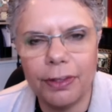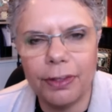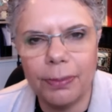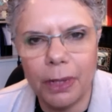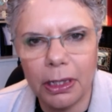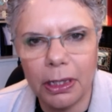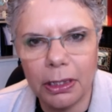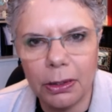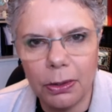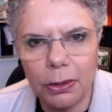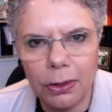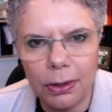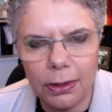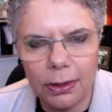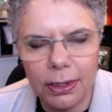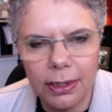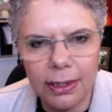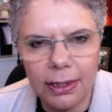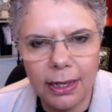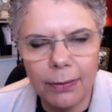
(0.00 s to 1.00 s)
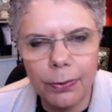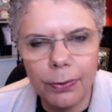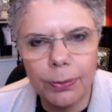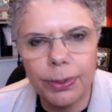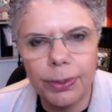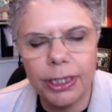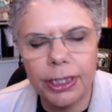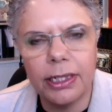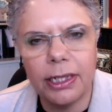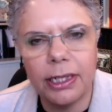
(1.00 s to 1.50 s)
My God, that would
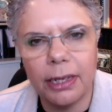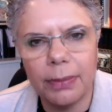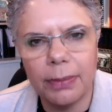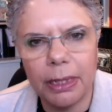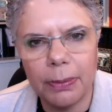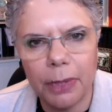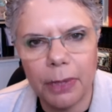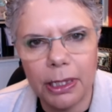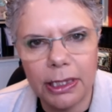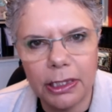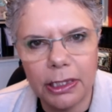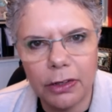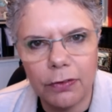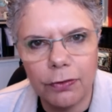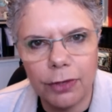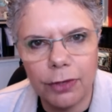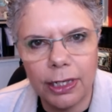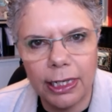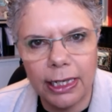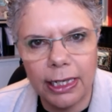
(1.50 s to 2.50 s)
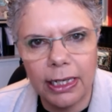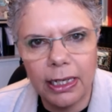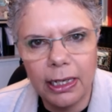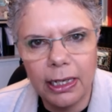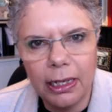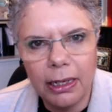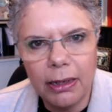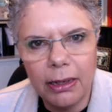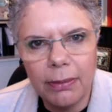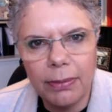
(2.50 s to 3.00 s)
be condemning myself, really.
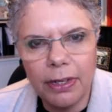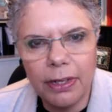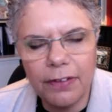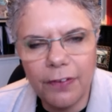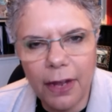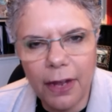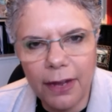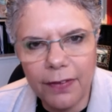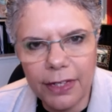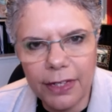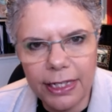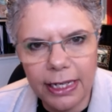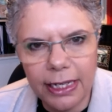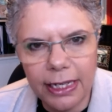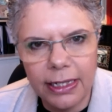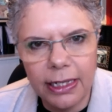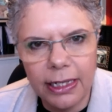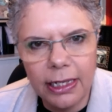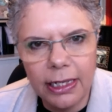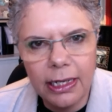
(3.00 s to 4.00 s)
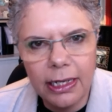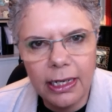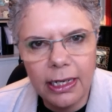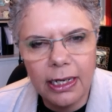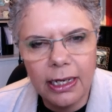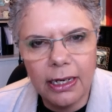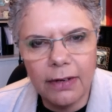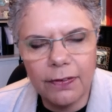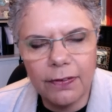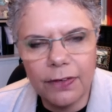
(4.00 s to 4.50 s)
But if I ever did,
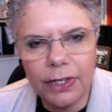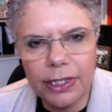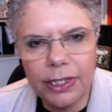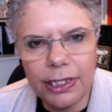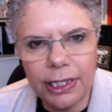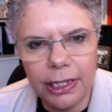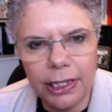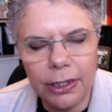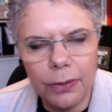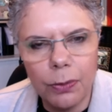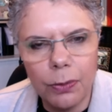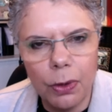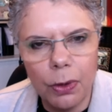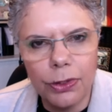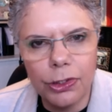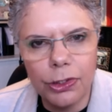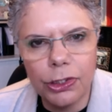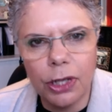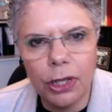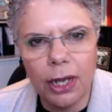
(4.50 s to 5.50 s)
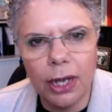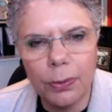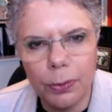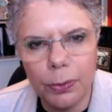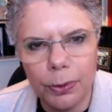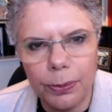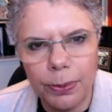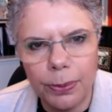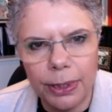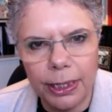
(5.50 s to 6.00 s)
and I've considered what the title
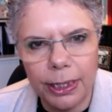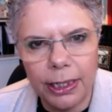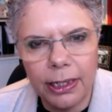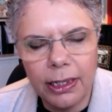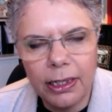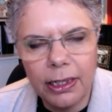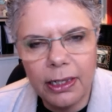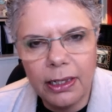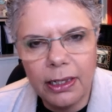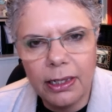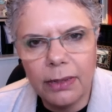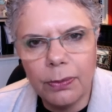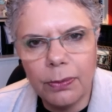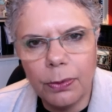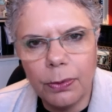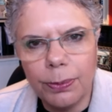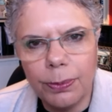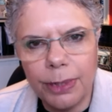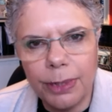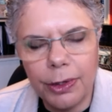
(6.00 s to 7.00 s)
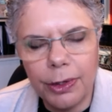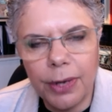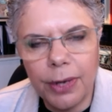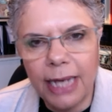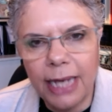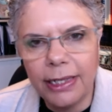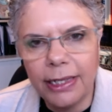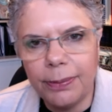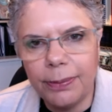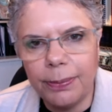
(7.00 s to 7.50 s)
would be, it would be You
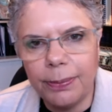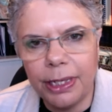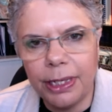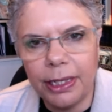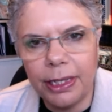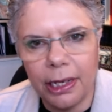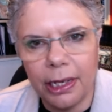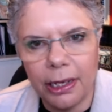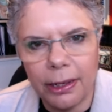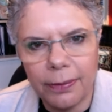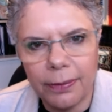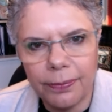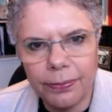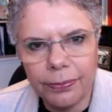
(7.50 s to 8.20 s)
Had to Be There.